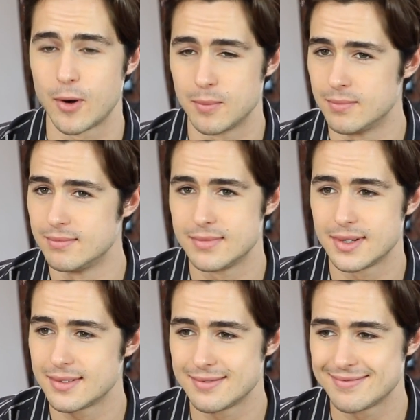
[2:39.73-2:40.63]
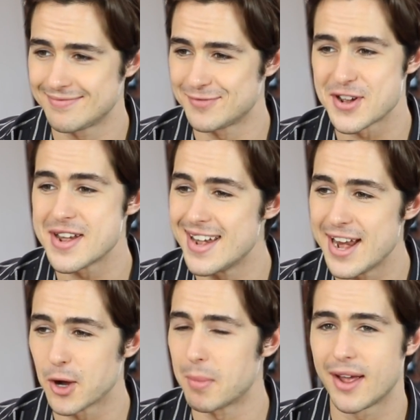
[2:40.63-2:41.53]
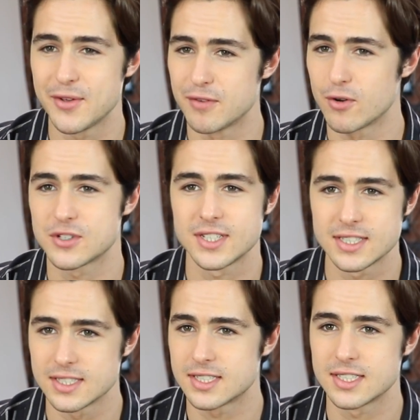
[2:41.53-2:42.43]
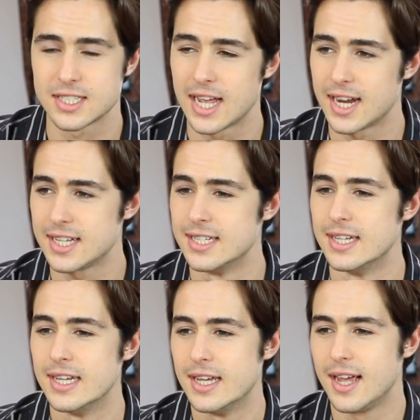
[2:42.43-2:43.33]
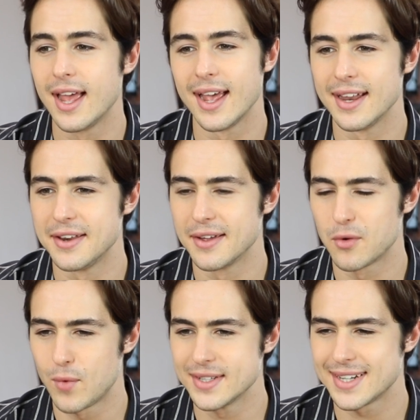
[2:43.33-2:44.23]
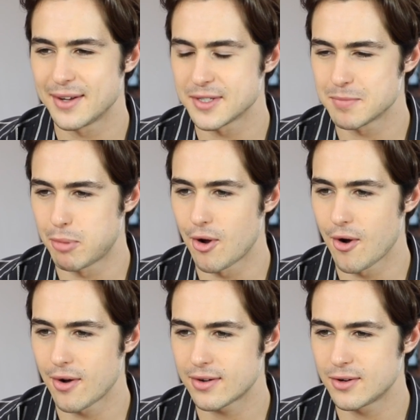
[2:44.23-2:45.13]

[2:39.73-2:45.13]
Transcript: from uh, nearby universities in Cincinnati, and uh, rented out this bar